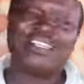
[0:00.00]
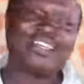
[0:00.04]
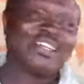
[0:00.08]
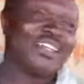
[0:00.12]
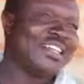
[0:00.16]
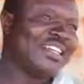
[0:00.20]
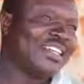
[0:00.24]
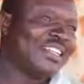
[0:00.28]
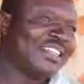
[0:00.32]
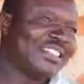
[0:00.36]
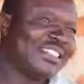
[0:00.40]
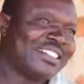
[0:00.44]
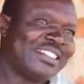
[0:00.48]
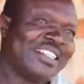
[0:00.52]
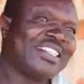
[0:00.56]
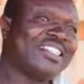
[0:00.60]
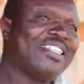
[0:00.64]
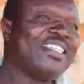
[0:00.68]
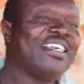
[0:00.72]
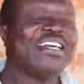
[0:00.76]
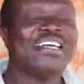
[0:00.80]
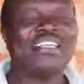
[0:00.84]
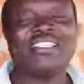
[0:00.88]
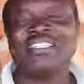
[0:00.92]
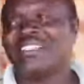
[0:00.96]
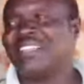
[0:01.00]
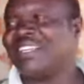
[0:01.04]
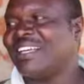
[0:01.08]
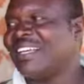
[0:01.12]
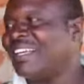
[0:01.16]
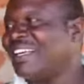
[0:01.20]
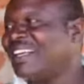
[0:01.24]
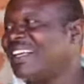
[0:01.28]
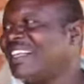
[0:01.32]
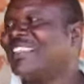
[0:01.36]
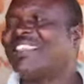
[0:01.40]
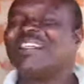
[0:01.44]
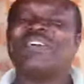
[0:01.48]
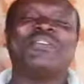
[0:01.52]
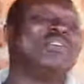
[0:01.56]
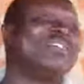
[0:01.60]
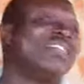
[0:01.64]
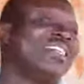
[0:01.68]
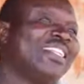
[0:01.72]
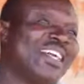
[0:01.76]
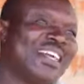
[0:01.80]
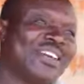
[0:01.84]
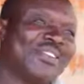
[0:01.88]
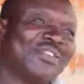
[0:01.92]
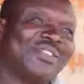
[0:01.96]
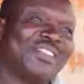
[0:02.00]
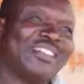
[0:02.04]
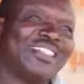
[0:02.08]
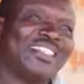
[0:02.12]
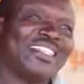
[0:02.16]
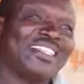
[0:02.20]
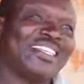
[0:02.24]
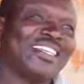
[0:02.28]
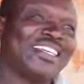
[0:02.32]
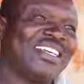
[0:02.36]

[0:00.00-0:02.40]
next 10 years, 1,000 hives.